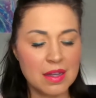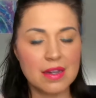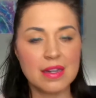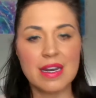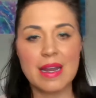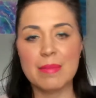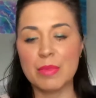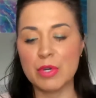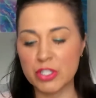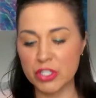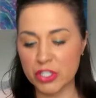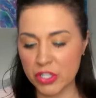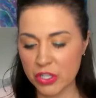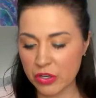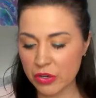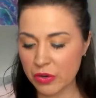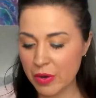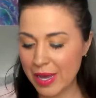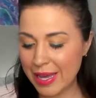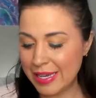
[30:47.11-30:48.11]
Number
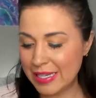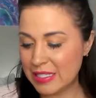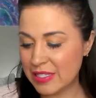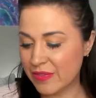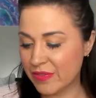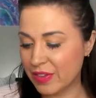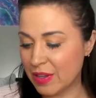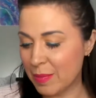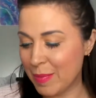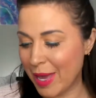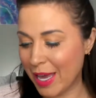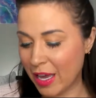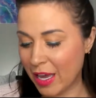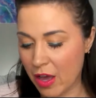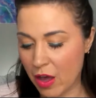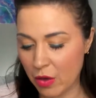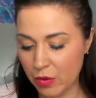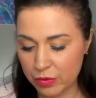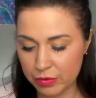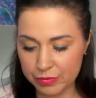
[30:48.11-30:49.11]
two is
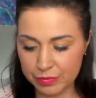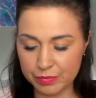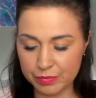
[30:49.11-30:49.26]
Flamenco.